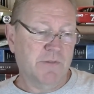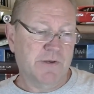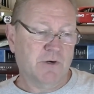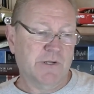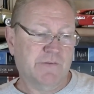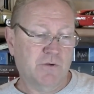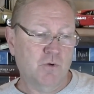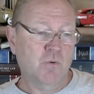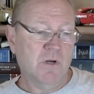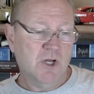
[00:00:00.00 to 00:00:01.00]
the nearly
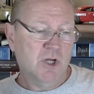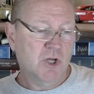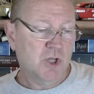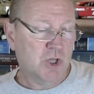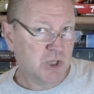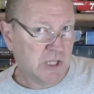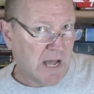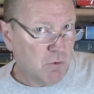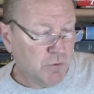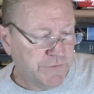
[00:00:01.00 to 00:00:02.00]

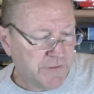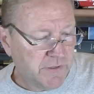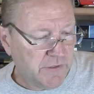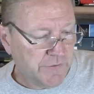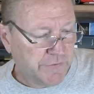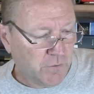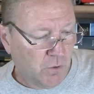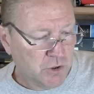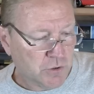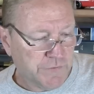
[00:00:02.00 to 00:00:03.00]
2,000
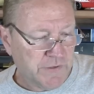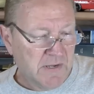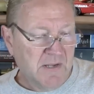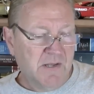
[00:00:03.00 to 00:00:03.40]
soldiers